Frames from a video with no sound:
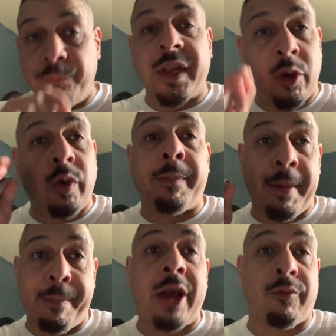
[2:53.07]
It would have
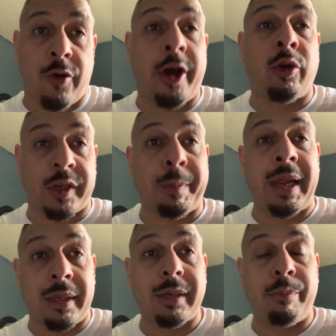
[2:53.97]
been better for Errol
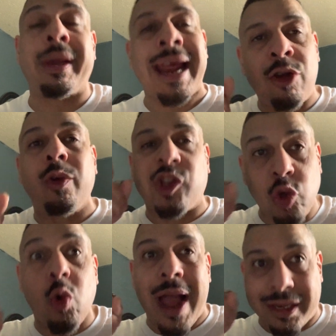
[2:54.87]
Spence. But I know it's
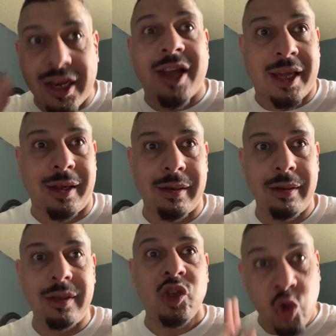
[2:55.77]
Yuga ducking.
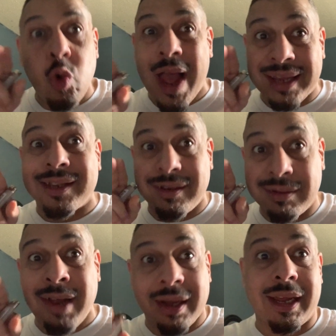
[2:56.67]
It's Yuga
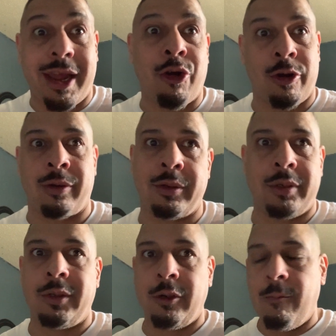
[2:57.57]
ducking Errol.
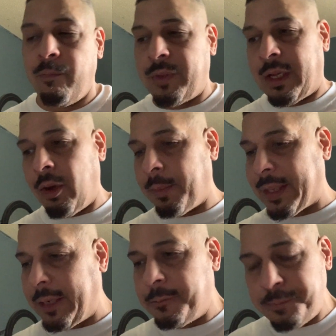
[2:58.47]
Like, you know what
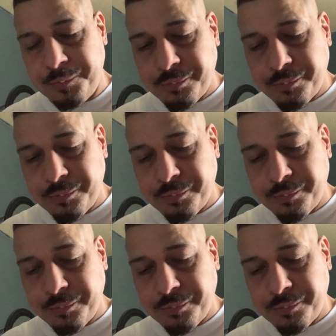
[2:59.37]
I'm saying?